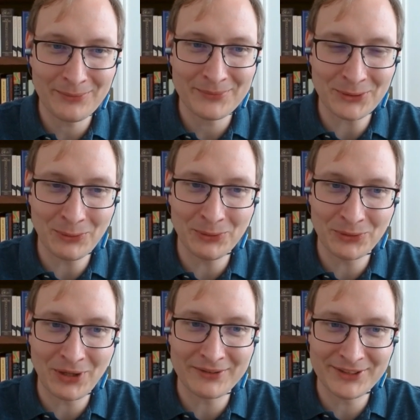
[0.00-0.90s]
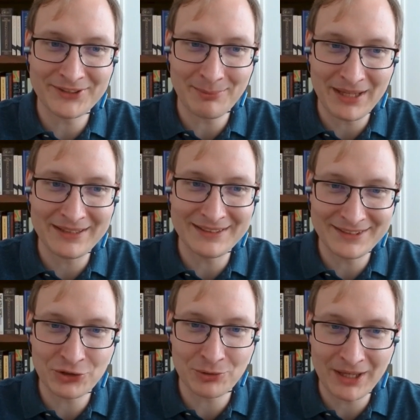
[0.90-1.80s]
so Holden Karnofsky is the main
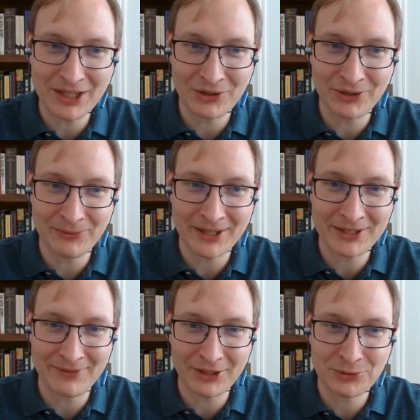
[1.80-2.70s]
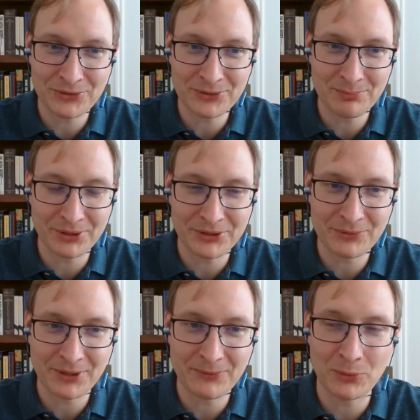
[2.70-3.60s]
decision maker in effective altruism, pretty
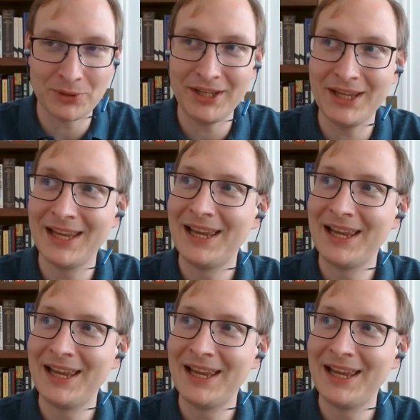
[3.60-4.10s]
straightforwardly.